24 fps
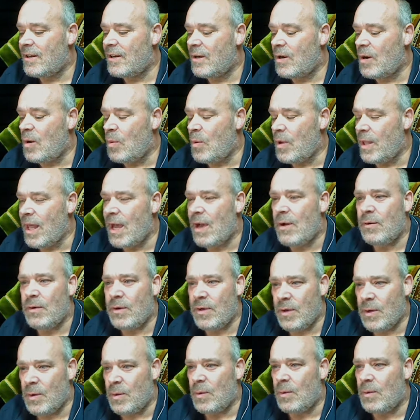without
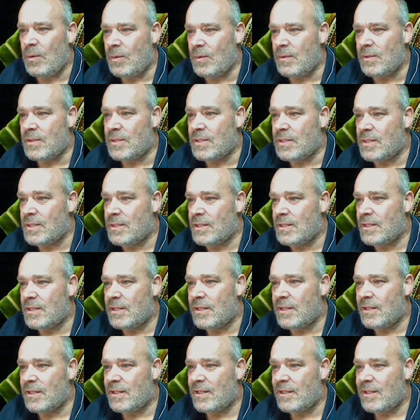goals,
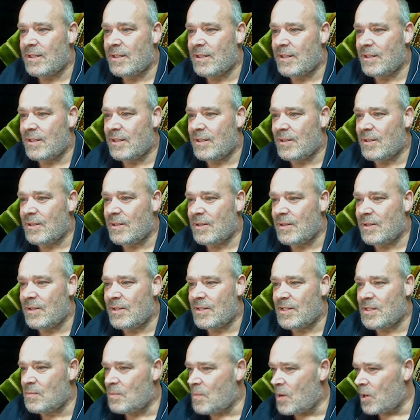
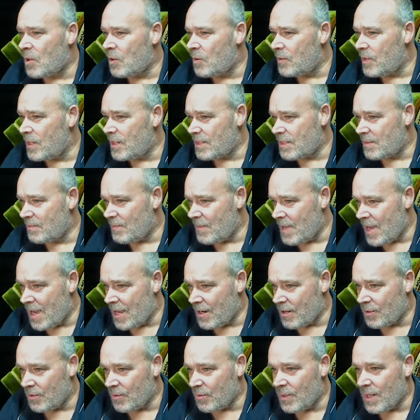tomorrow doesn't
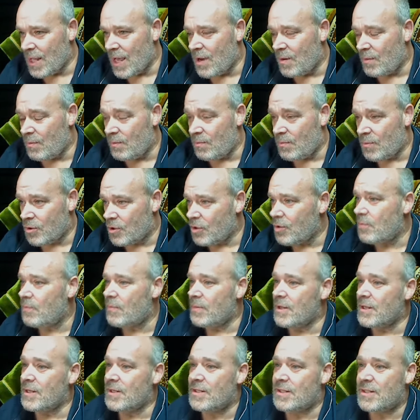matter. Without
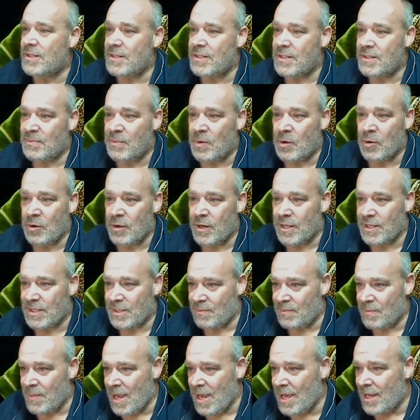purpose, tomorrow doesn't
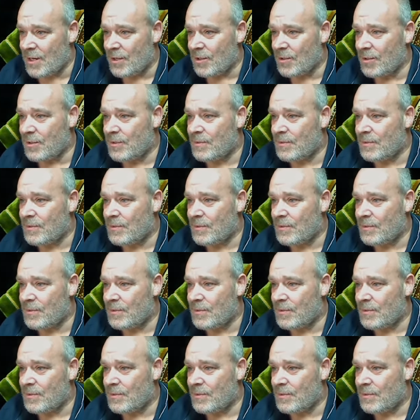matter.